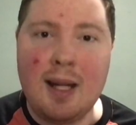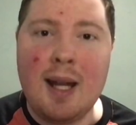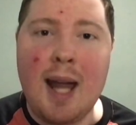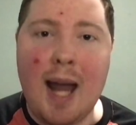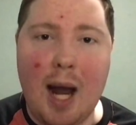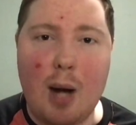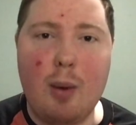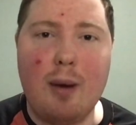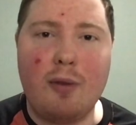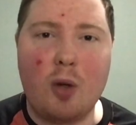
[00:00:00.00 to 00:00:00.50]

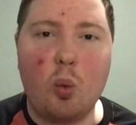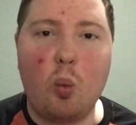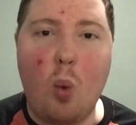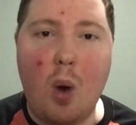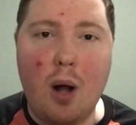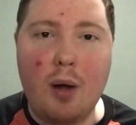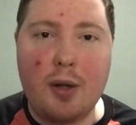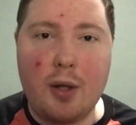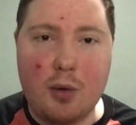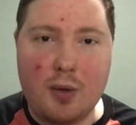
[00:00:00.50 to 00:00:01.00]
However,
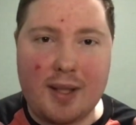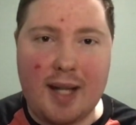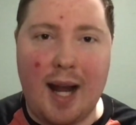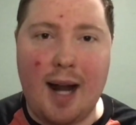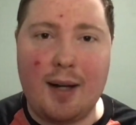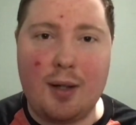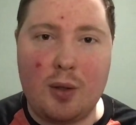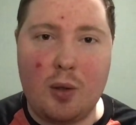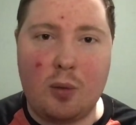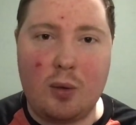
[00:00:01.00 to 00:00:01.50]
while those
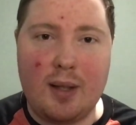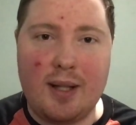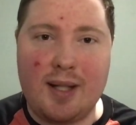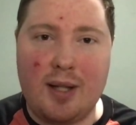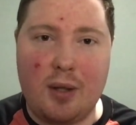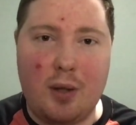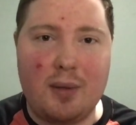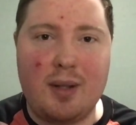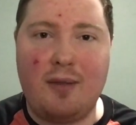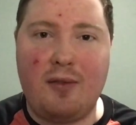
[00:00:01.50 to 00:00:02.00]
categories and
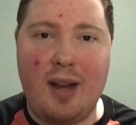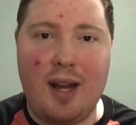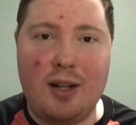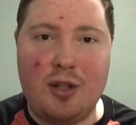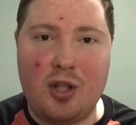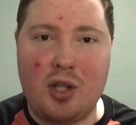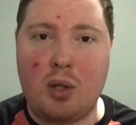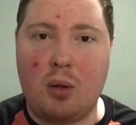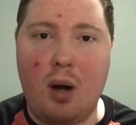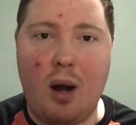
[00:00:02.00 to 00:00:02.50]
those
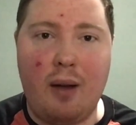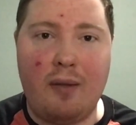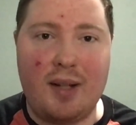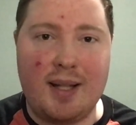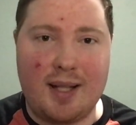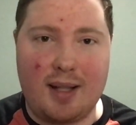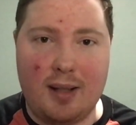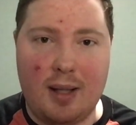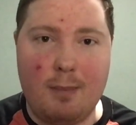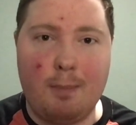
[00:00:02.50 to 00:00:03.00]
advantages are
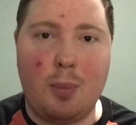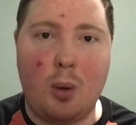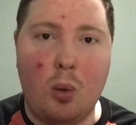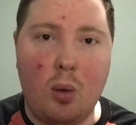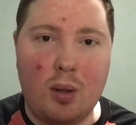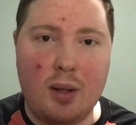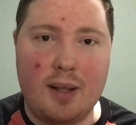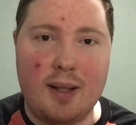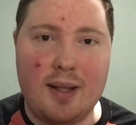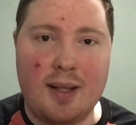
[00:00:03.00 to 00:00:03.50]
obviously
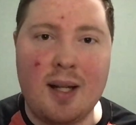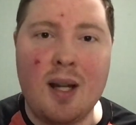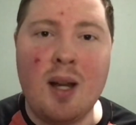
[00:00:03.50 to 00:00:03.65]
important,